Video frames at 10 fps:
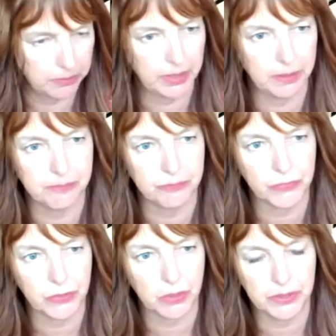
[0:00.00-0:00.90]

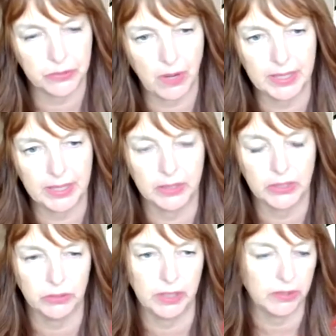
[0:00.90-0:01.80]
the writing that
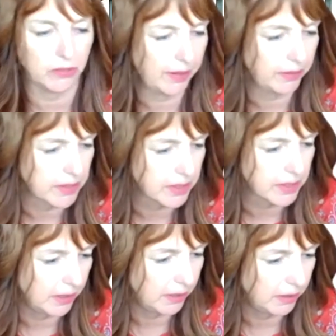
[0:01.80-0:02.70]
you did around
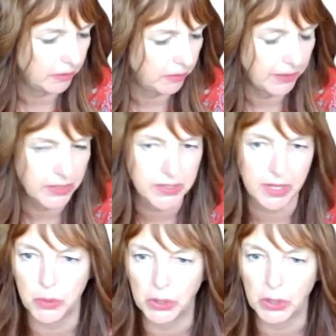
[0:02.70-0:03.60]
this. I
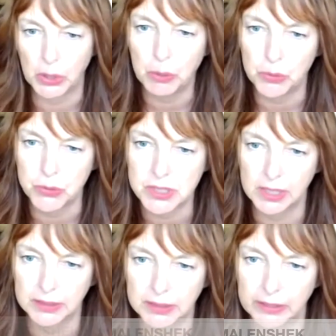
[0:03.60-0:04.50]
know we're going to post
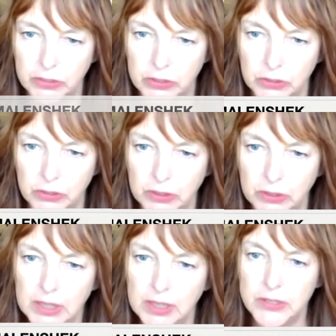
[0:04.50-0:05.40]
that link to your
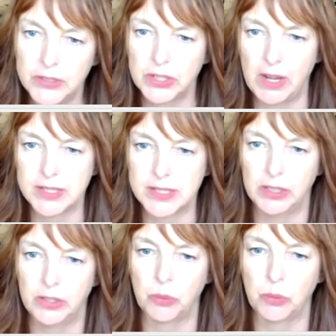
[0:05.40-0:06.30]

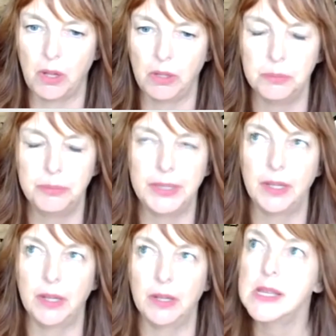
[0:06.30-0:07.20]
essay as well,
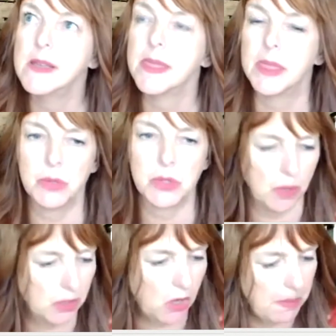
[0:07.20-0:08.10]
Benya. There was
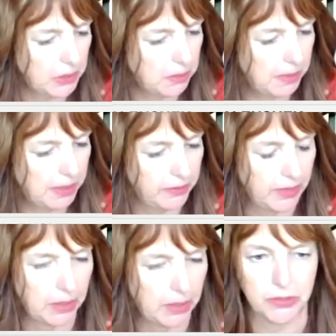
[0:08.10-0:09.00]
one comment you made in
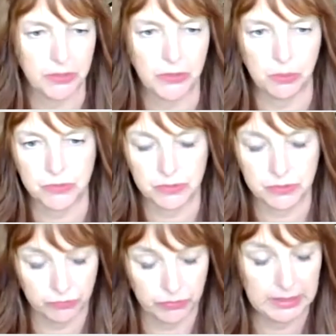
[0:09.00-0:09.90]
there which I thought was
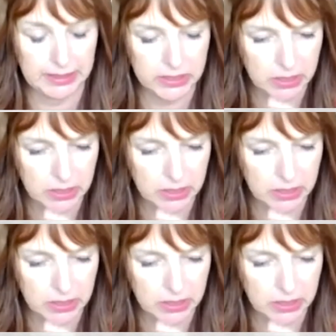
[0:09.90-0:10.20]
really linked to